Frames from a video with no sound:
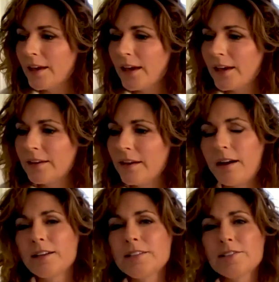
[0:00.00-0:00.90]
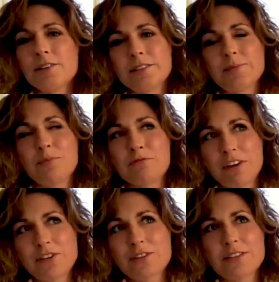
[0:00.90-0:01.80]
And I started
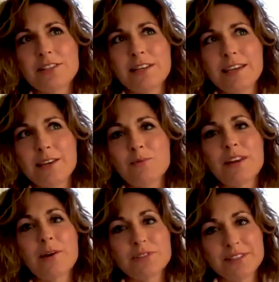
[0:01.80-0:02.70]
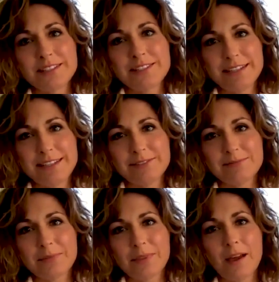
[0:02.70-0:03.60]
professionally singing when I was 16.
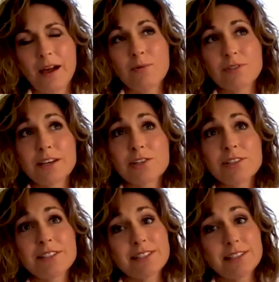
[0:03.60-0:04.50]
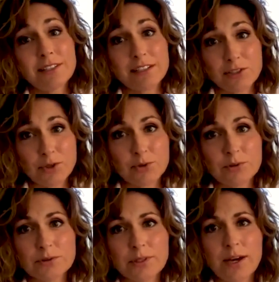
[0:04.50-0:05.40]
I was actually still at
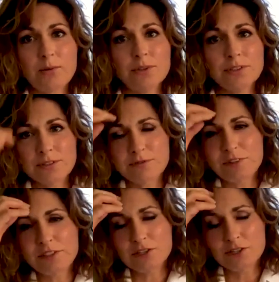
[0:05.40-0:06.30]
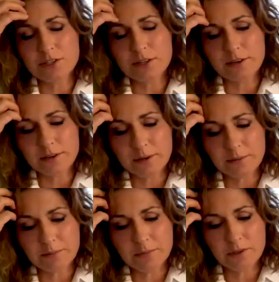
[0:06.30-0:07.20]
school. I wanted to finish
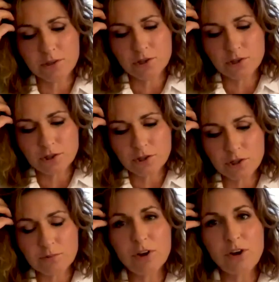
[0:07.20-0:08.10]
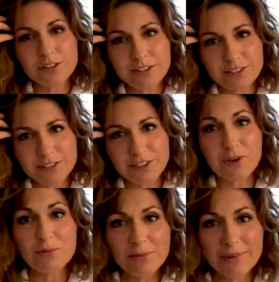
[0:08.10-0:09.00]

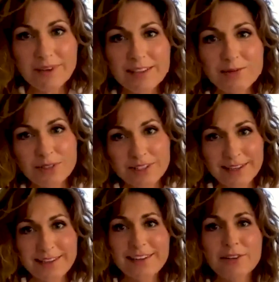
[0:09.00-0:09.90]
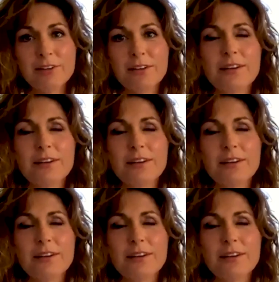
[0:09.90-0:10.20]
gymnasium, as we say it here.